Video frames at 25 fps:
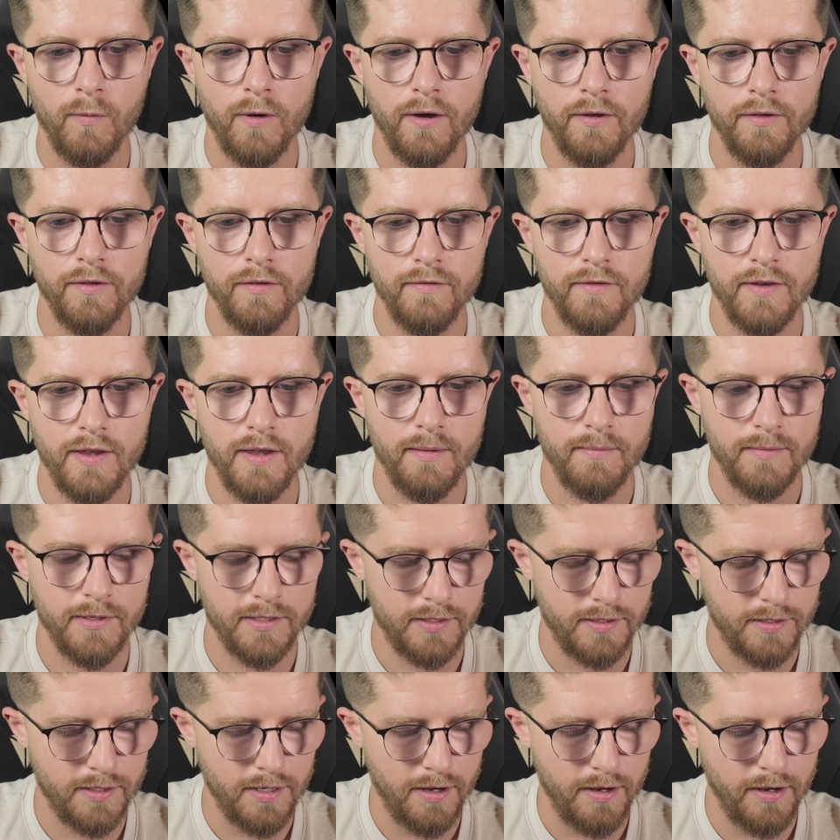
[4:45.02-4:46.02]
And while the VM
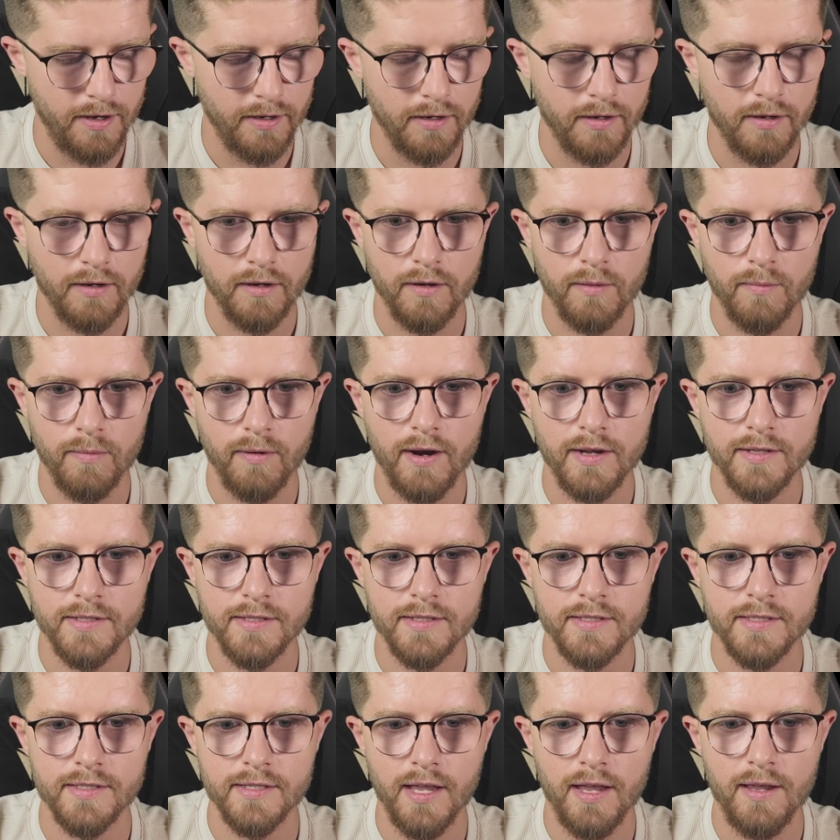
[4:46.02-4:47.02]
is starting, I'm going to
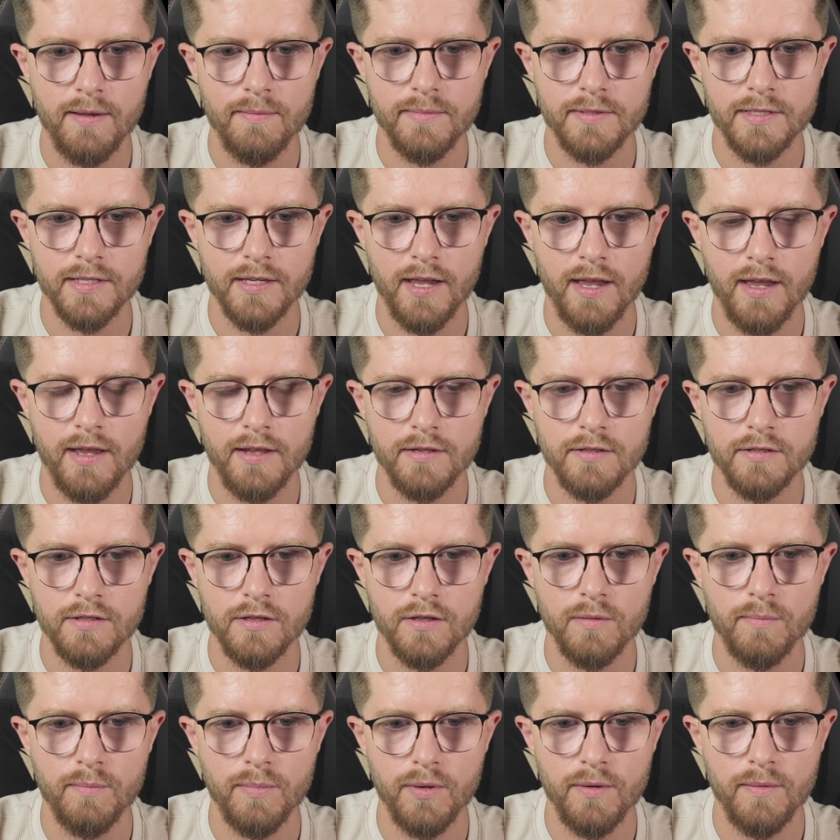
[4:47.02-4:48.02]
press escape to get
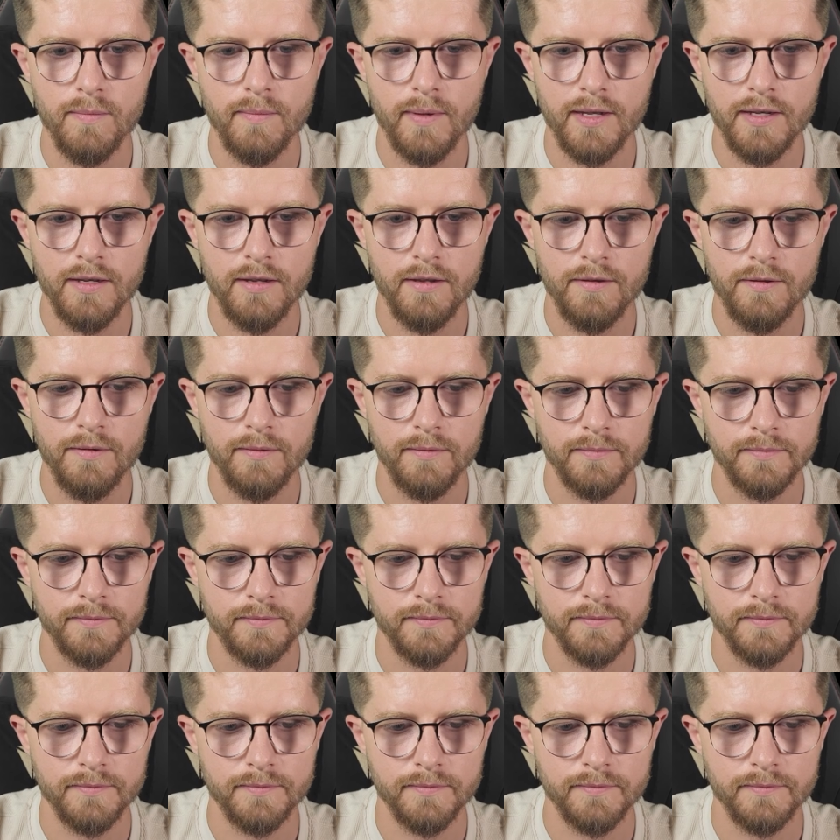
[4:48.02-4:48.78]
into the boot menu.